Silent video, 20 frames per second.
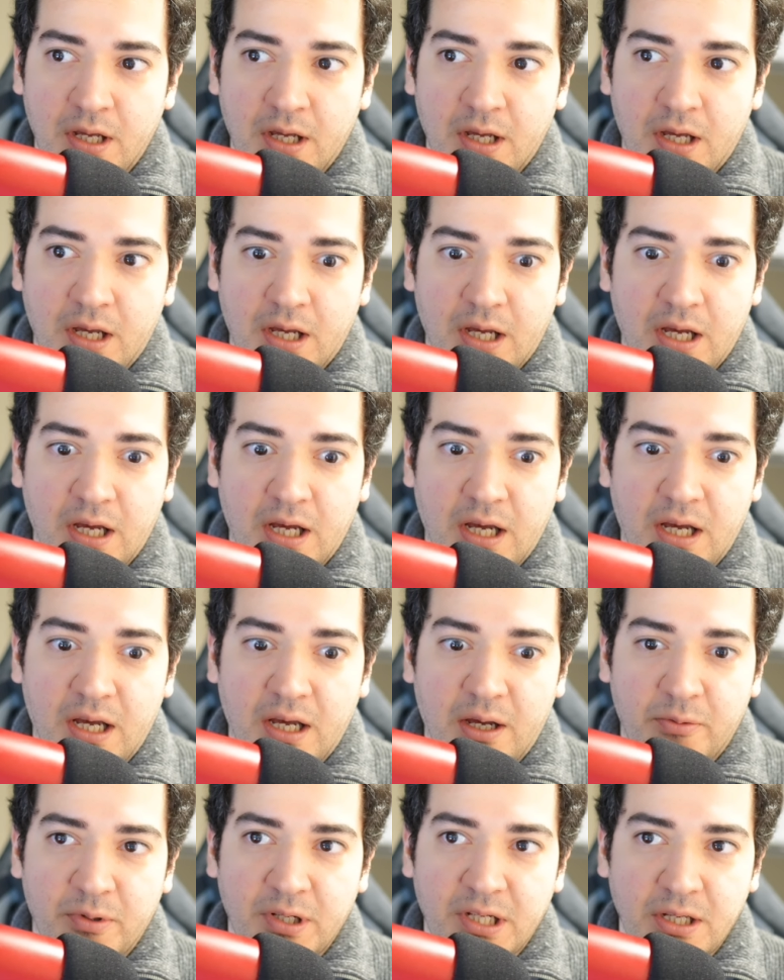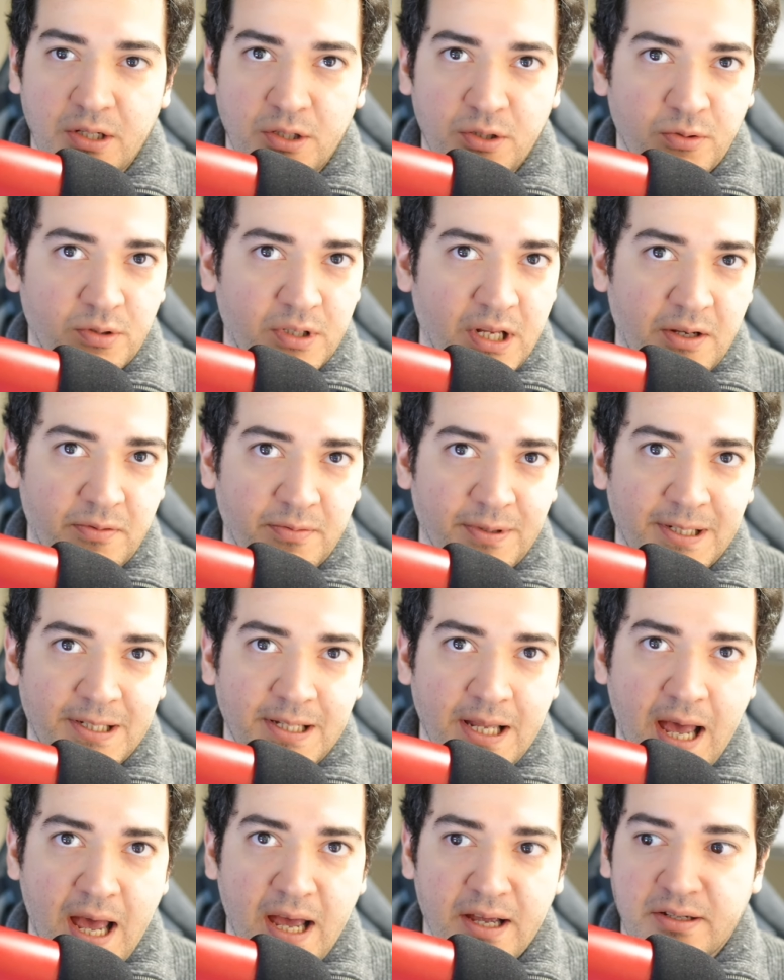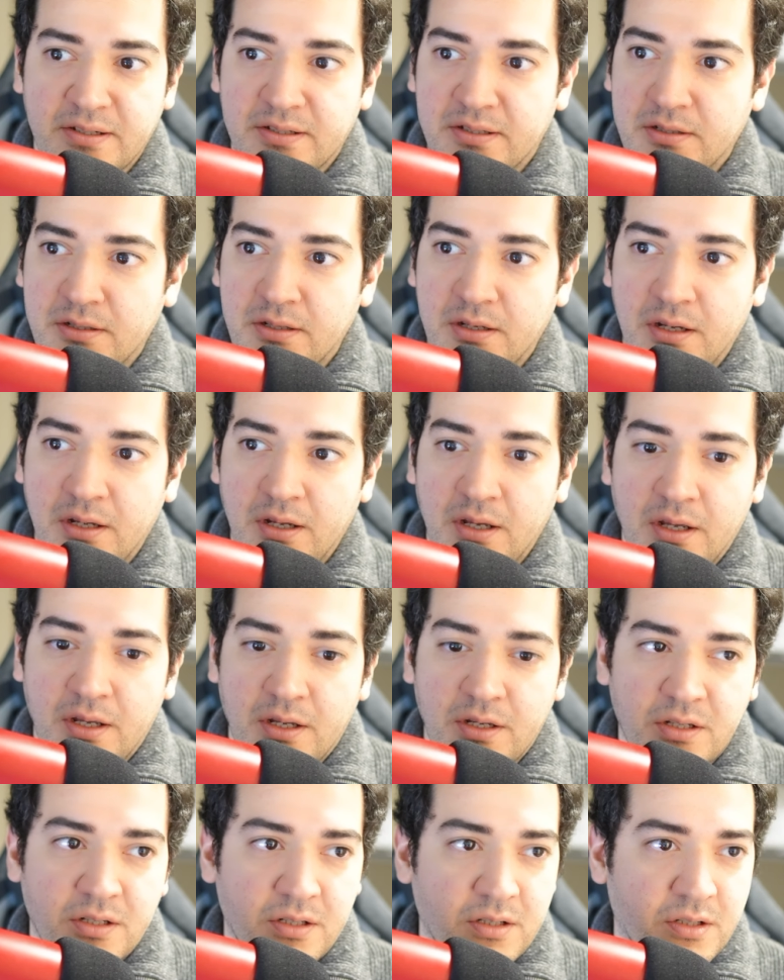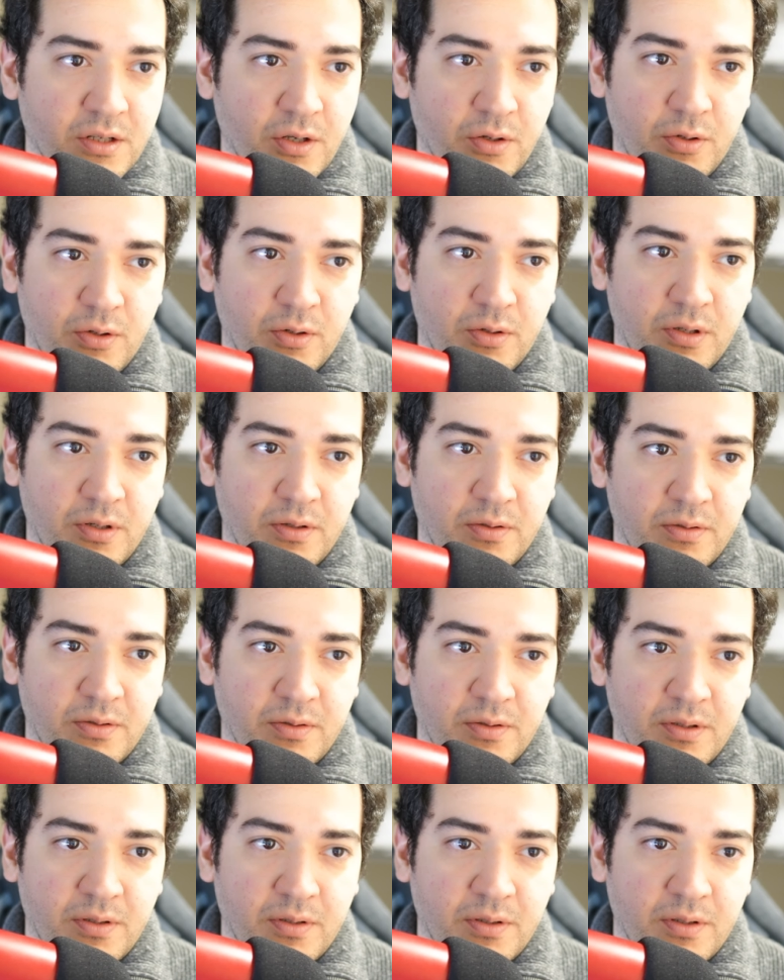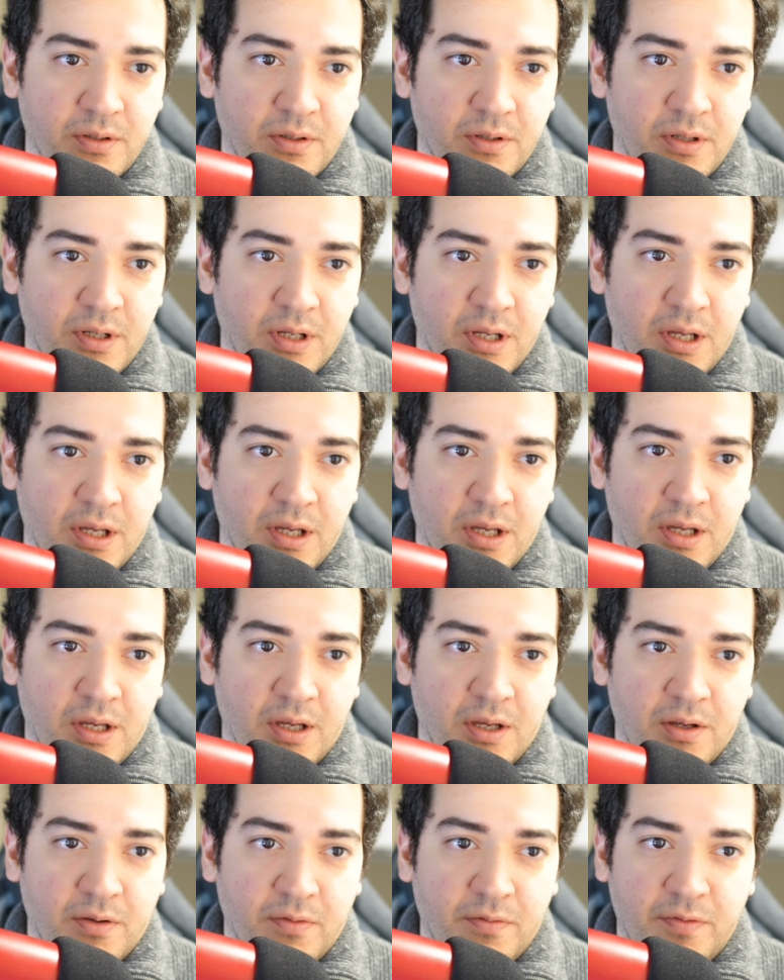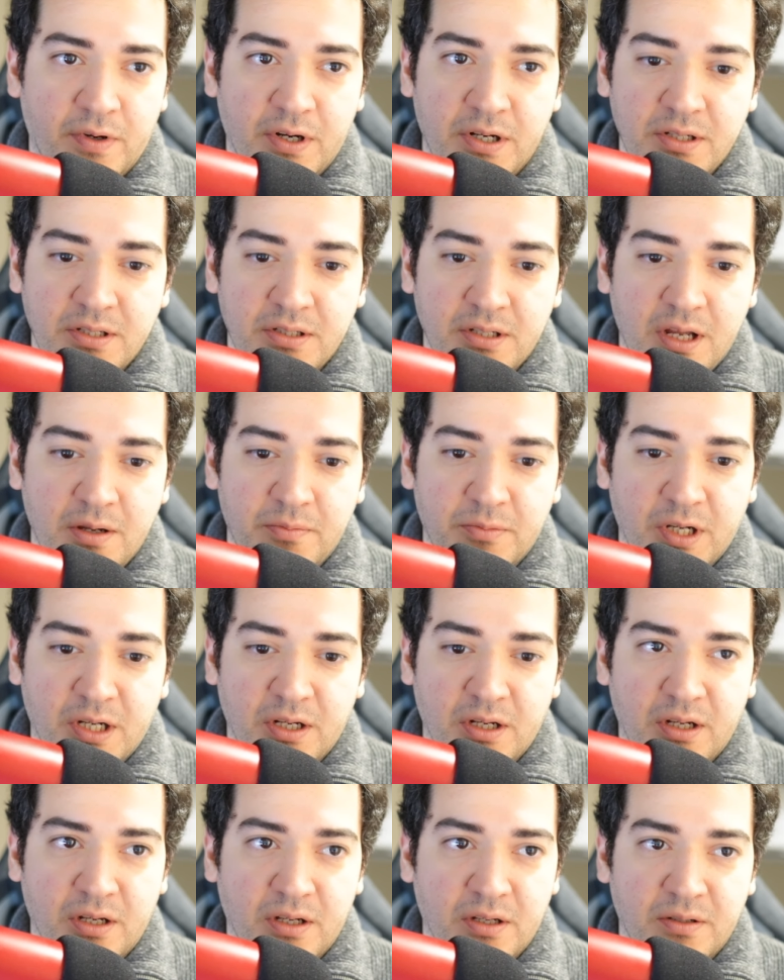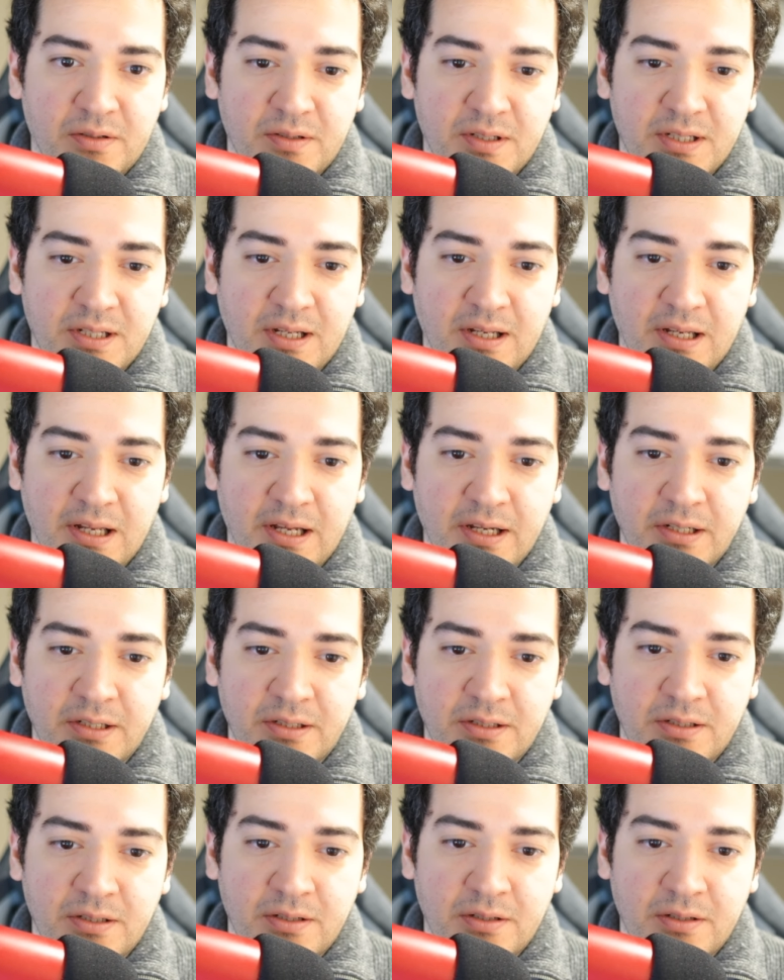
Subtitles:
We can do that with tags. So first I'm gonna select